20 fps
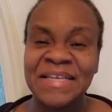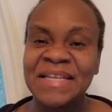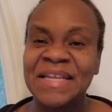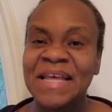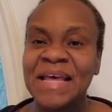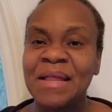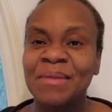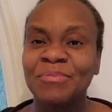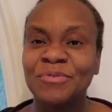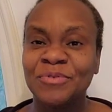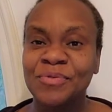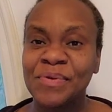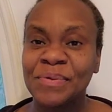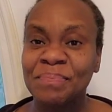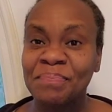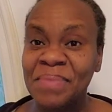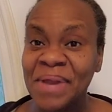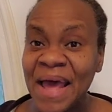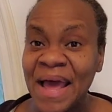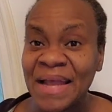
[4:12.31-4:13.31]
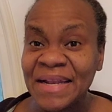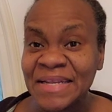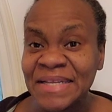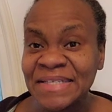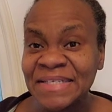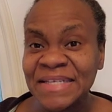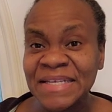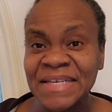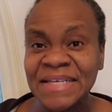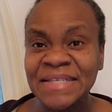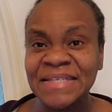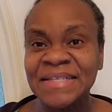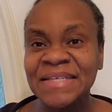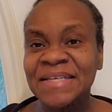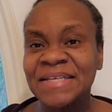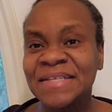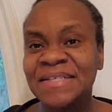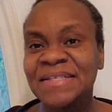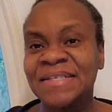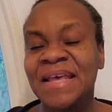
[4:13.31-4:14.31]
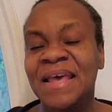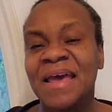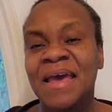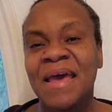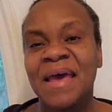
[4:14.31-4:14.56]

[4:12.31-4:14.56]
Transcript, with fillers: It helps with plant diseases,